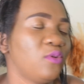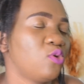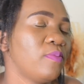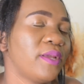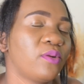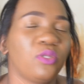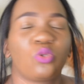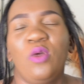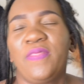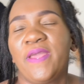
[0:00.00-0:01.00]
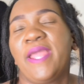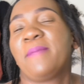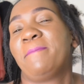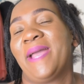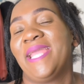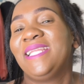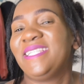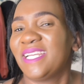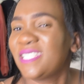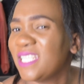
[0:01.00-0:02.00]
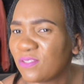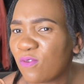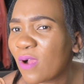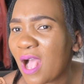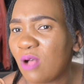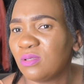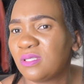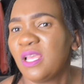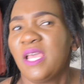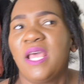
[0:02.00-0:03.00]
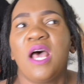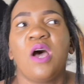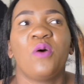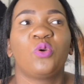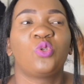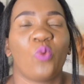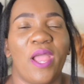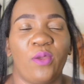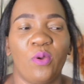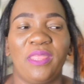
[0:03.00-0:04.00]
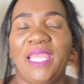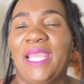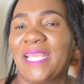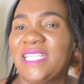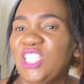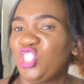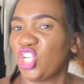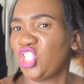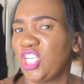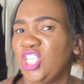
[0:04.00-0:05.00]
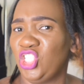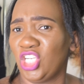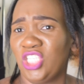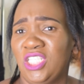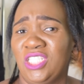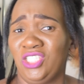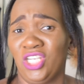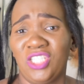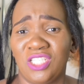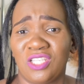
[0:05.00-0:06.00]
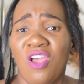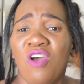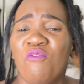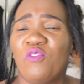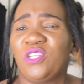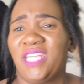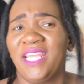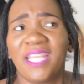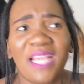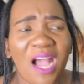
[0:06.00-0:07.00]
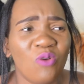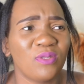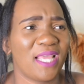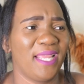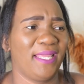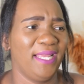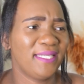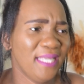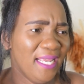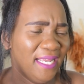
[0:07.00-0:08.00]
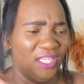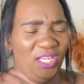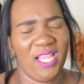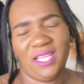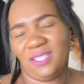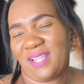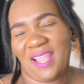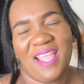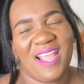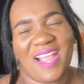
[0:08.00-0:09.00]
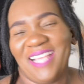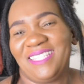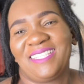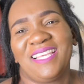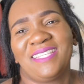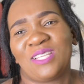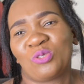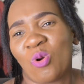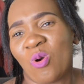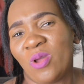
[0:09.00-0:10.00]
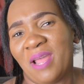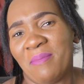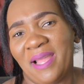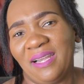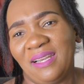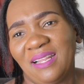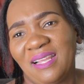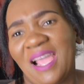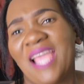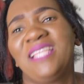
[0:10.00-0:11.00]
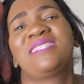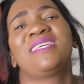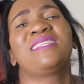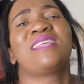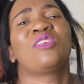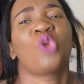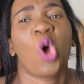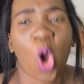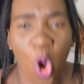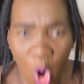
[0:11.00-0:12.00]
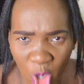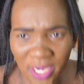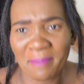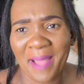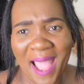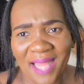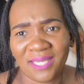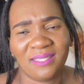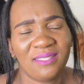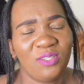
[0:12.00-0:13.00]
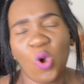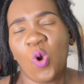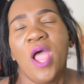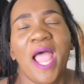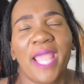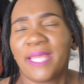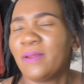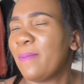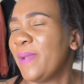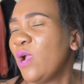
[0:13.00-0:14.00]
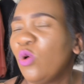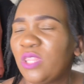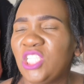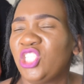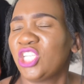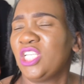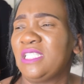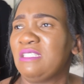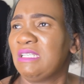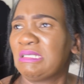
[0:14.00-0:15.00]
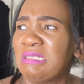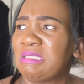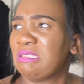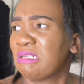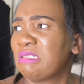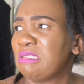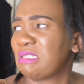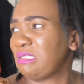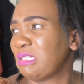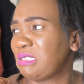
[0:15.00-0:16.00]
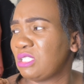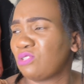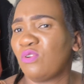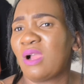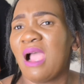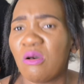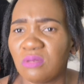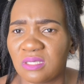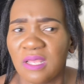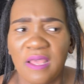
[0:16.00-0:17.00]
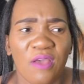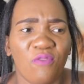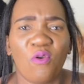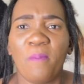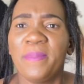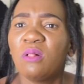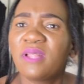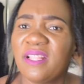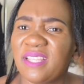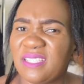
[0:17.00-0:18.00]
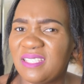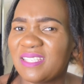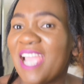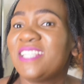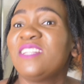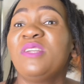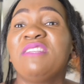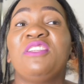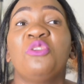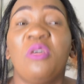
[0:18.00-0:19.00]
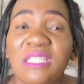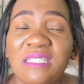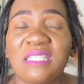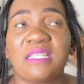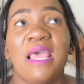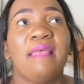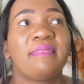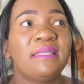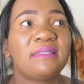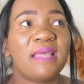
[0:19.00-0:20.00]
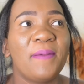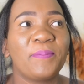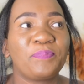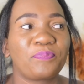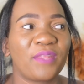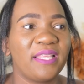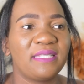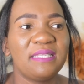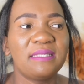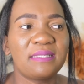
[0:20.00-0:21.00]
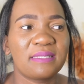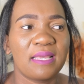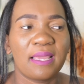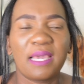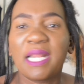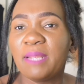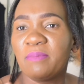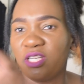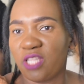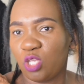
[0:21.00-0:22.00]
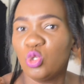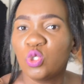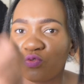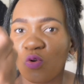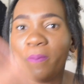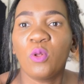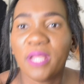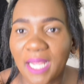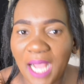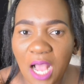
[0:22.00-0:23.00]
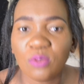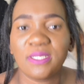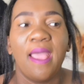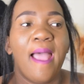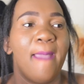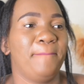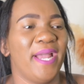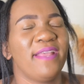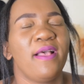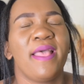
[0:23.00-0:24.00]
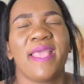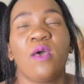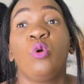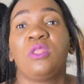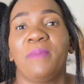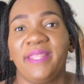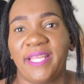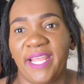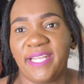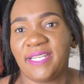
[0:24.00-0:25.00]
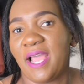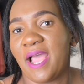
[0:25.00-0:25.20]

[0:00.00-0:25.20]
don't make noise go there and buy injections for cows so i go there get injection injections injections for dairy cows i get guys yes i saw all man guys yes I saw all the man yo i get i buy all the injections injections injections injections for cows for milking there's this i did not even know these things there's um there's this cream that they use for milking cows i buy all the man that i had